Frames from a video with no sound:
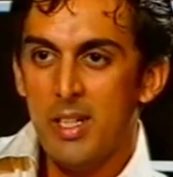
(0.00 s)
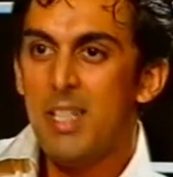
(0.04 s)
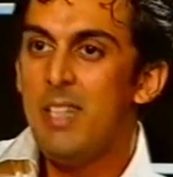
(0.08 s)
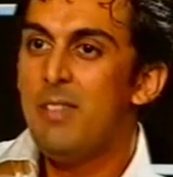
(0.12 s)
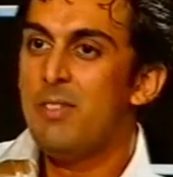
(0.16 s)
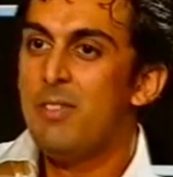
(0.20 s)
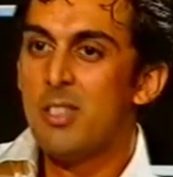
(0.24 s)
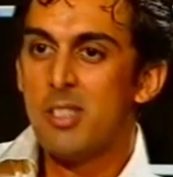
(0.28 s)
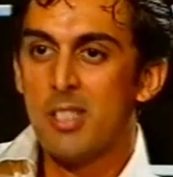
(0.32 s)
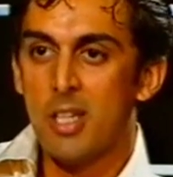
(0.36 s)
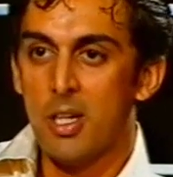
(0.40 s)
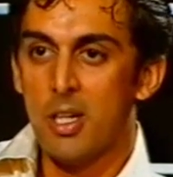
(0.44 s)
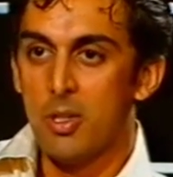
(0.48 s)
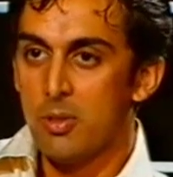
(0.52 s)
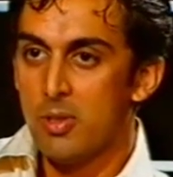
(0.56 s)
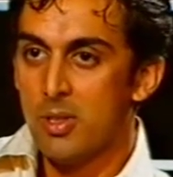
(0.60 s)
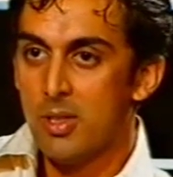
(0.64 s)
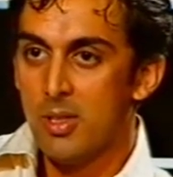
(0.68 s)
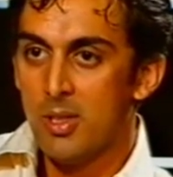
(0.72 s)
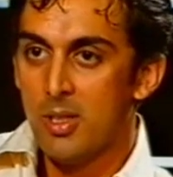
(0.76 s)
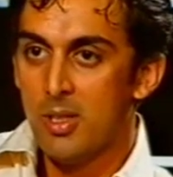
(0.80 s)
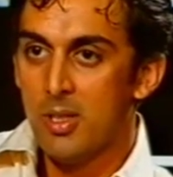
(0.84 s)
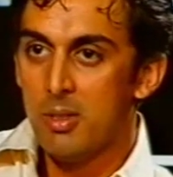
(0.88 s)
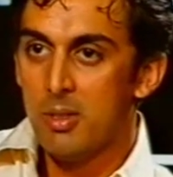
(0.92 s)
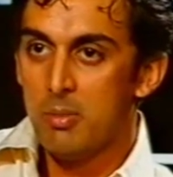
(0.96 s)
It evens
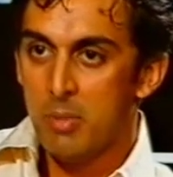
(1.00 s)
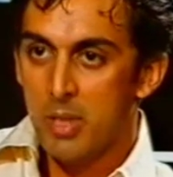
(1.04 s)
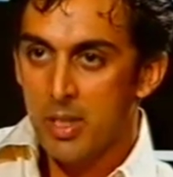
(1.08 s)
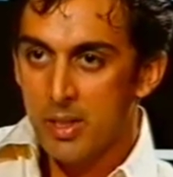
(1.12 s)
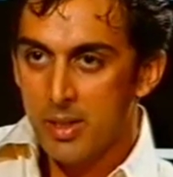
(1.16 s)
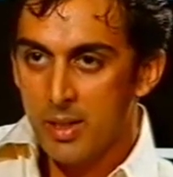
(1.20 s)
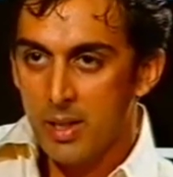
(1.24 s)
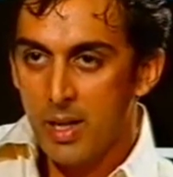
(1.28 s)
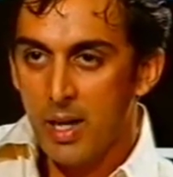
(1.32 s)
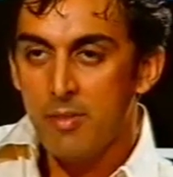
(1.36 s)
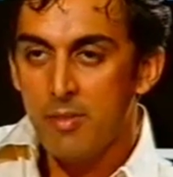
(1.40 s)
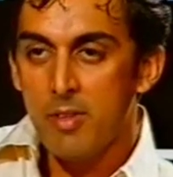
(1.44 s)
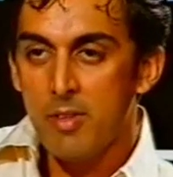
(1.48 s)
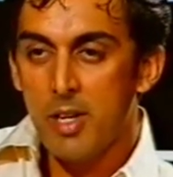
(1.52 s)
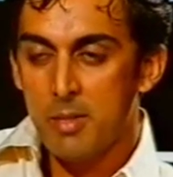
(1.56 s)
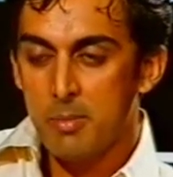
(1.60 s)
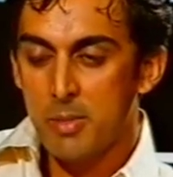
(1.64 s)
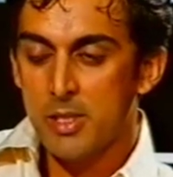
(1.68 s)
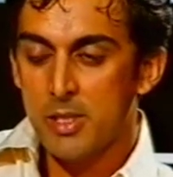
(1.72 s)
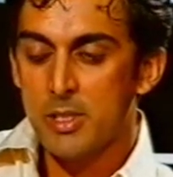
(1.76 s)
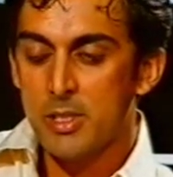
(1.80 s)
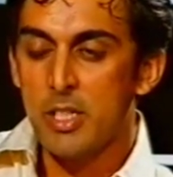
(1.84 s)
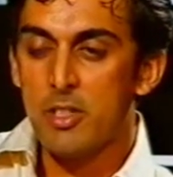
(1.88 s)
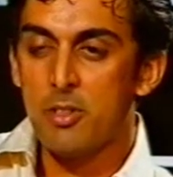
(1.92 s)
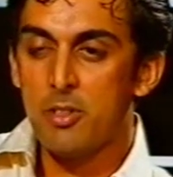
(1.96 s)
out. But I've
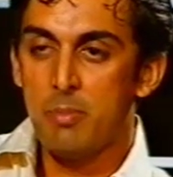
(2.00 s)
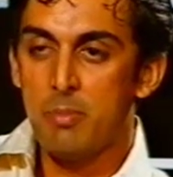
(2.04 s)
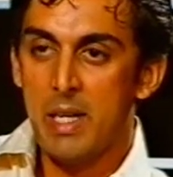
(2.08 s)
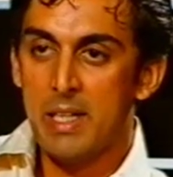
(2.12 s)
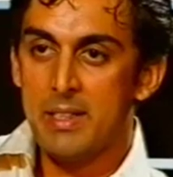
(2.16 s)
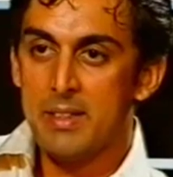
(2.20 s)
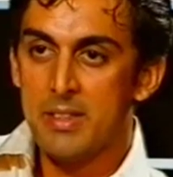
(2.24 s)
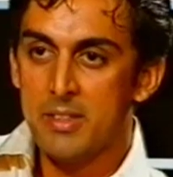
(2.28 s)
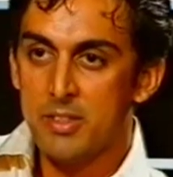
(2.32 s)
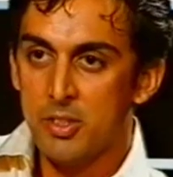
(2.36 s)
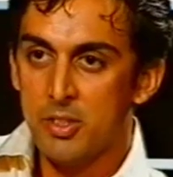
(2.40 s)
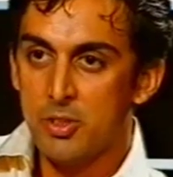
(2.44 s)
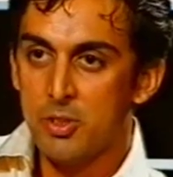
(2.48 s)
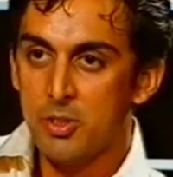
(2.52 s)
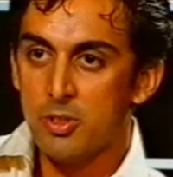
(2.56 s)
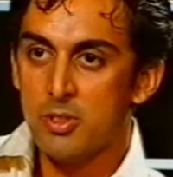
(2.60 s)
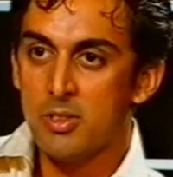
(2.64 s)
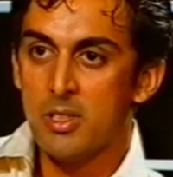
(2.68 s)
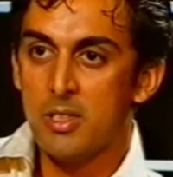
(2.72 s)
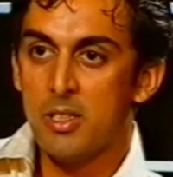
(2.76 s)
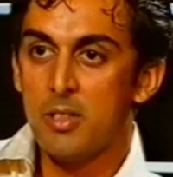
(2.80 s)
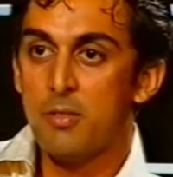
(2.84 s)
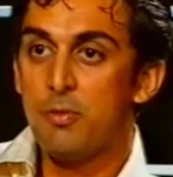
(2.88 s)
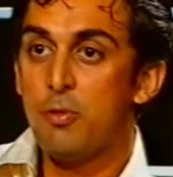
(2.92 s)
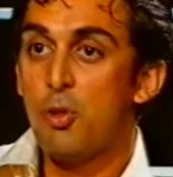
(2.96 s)
had my share of bad
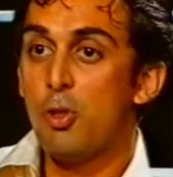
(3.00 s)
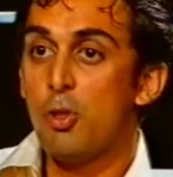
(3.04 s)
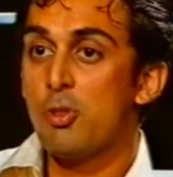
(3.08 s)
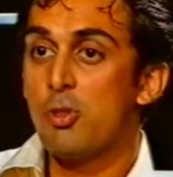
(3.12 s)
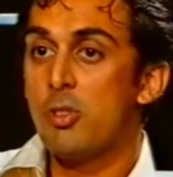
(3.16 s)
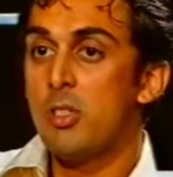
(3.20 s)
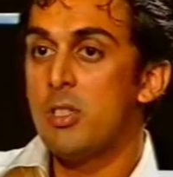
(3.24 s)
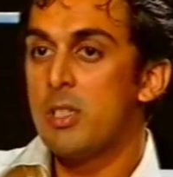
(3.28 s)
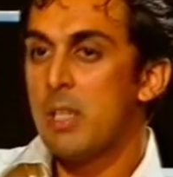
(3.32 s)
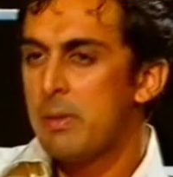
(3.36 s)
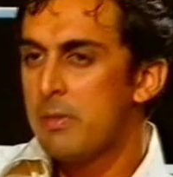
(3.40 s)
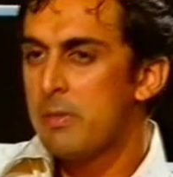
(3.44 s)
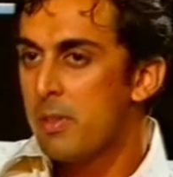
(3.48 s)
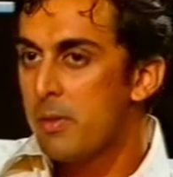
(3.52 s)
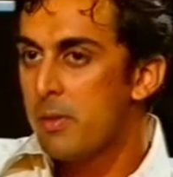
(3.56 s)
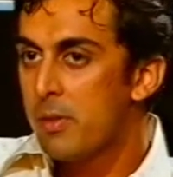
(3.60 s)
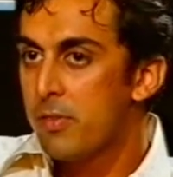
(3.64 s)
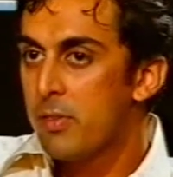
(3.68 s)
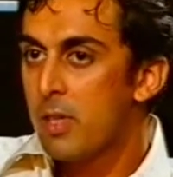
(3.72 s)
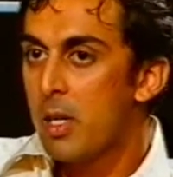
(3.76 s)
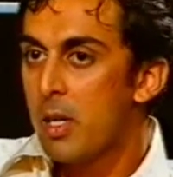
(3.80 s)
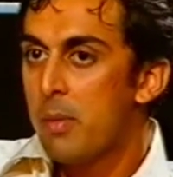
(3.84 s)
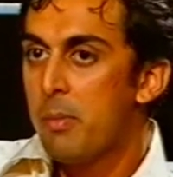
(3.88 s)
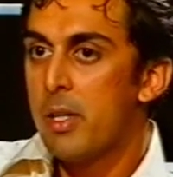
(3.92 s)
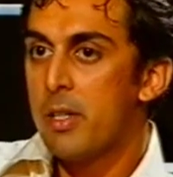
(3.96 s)
decisions, and unfortunately, some of
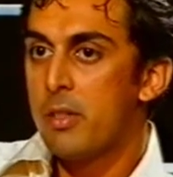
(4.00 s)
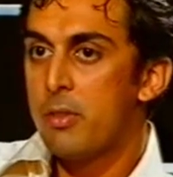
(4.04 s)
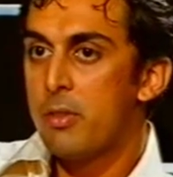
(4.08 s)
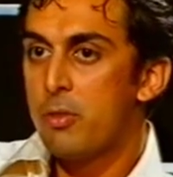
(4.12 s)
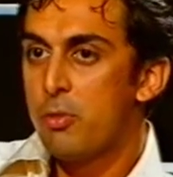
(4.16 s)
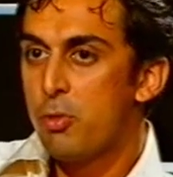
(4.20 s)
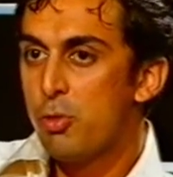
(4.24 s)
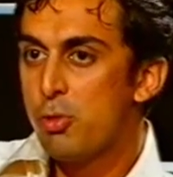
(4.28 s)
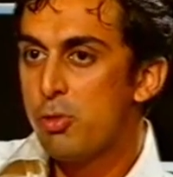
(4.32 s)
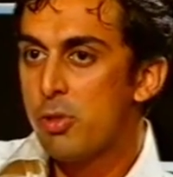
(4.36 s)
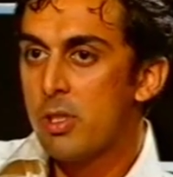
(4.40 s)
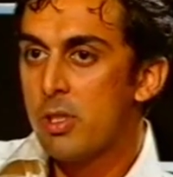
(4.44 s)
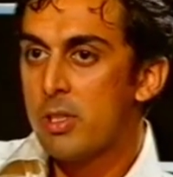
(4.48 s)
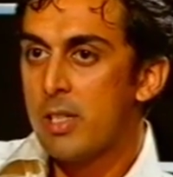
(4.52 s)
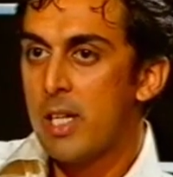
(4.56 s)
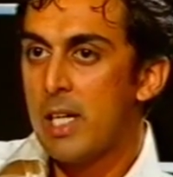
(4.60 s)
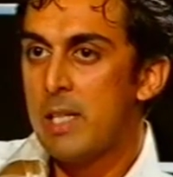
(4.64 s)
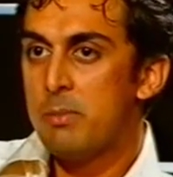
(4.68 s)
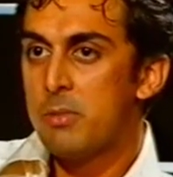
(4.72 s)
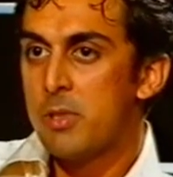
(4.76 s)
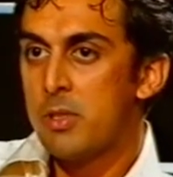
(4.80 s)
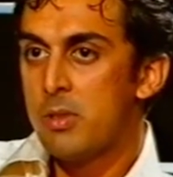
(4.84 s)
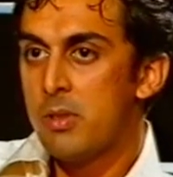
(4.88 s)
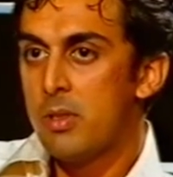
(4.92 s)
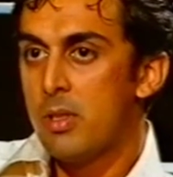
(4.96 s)
them have come at crucial
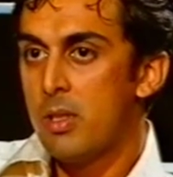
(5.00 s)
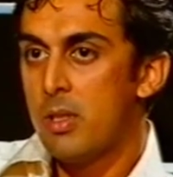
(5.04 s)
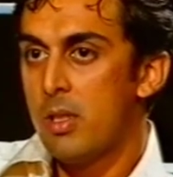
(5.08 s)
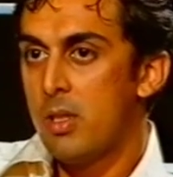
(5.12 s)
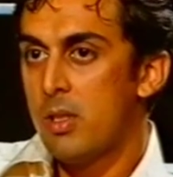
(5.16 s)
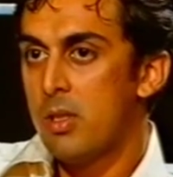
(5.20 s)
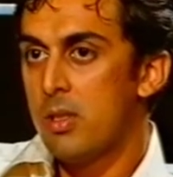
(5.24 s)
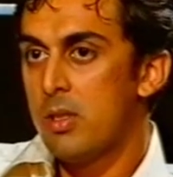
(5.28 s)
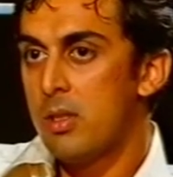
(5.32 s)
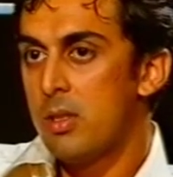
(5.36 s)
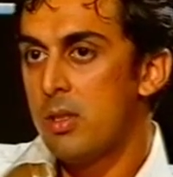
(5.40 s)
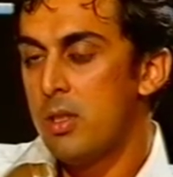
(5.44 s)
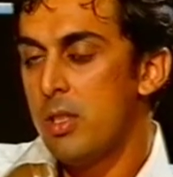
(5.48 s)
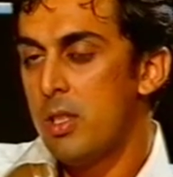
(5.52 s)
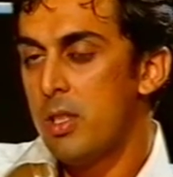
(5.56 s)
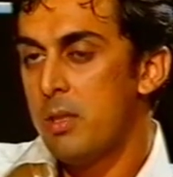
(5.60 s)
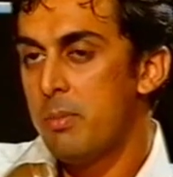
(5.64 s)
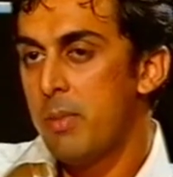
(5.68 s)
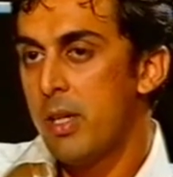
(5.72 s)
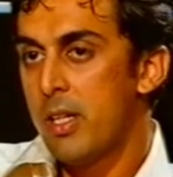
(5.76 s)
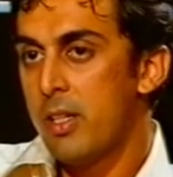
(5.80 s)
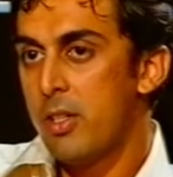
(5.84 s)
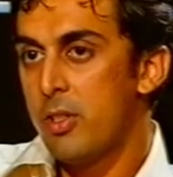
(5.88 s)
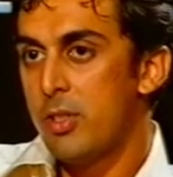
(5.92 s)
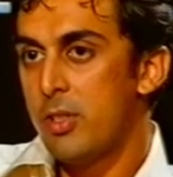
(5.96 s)
times in uh,
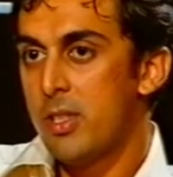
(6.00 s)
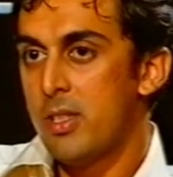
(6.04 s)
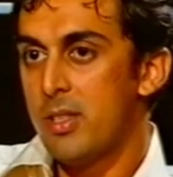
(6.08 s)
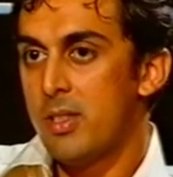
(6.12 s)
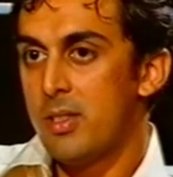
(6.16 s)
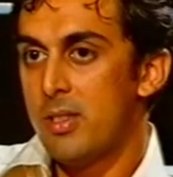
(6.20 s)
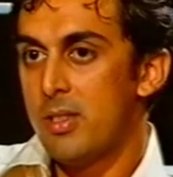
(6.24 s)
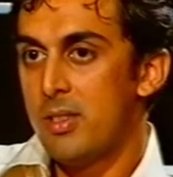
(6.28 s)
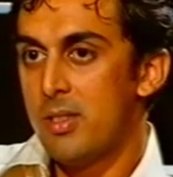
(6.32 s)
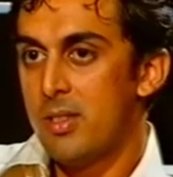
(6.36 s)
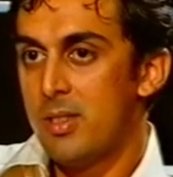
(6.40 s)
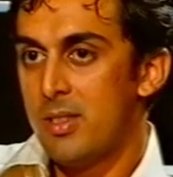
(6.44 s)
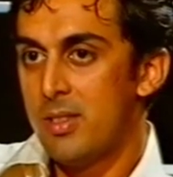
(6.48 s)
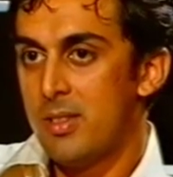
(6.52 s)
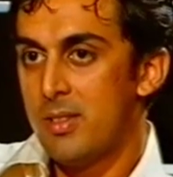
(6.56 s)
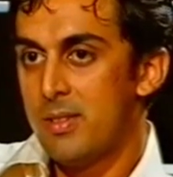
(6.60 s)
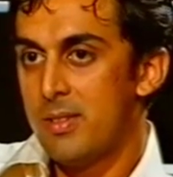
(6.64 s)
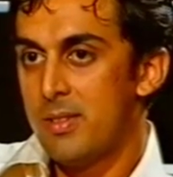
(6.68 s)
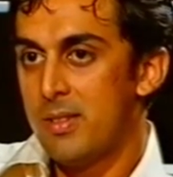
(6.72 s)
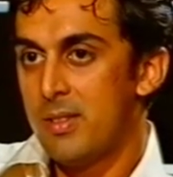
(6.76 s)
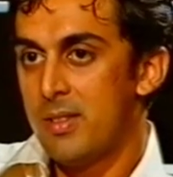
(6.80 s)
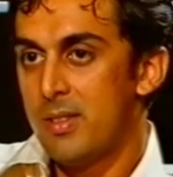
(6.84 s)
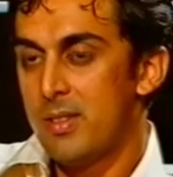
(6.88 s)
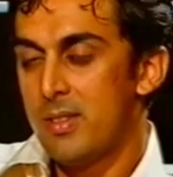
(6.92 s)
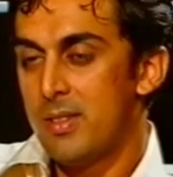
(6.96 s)
in my career. I get the